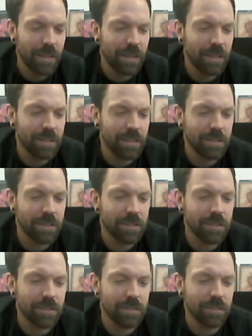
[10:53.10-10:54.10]
And
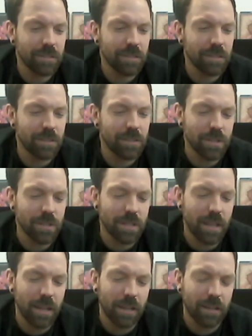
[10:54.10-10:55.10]
it's just
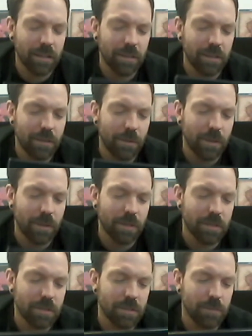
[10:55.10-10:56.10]
like I think
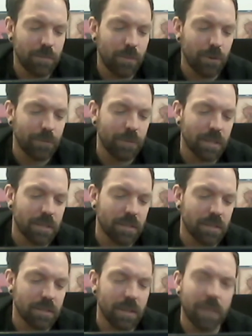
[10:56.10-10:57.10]
it's perfect
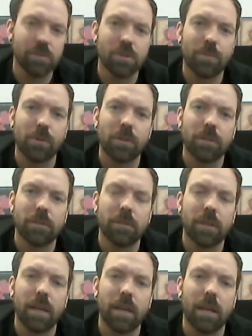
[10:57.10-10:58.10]
Heaven Should Burn
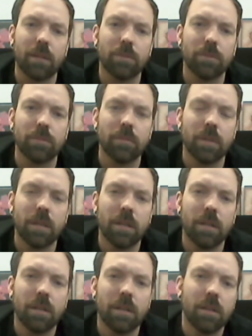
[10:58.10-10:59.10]
album,
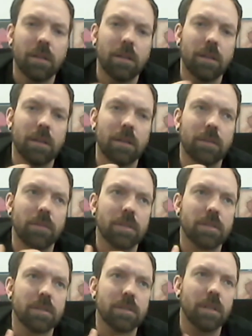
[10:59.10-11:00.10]
and
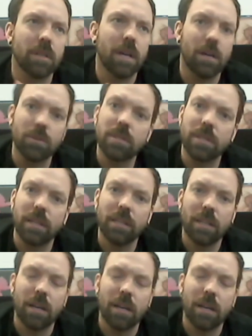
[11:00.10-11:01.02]
it's an outstanding